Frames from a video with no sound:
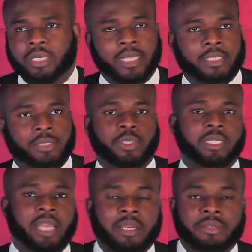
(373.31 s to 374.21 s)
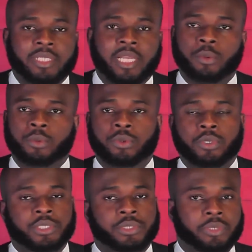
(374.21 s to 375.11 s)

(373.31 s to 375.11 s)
that we agreed that we're going to